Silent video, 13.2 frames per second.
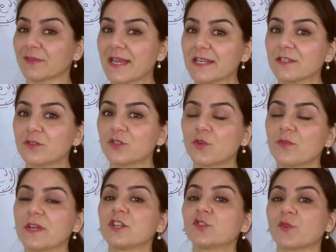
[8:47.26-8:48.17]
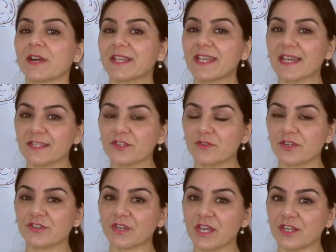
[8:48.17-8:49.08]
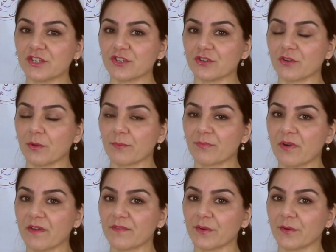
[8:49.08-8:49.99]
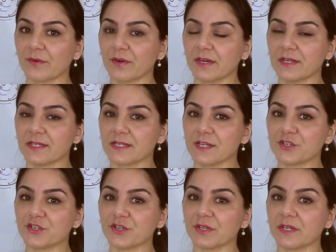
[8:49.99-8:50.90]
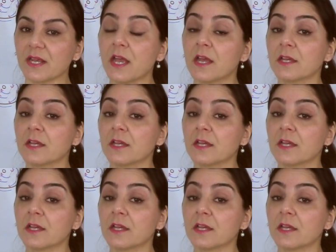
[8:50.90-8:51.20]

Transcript: like to donate to our cancer education nonprofit organization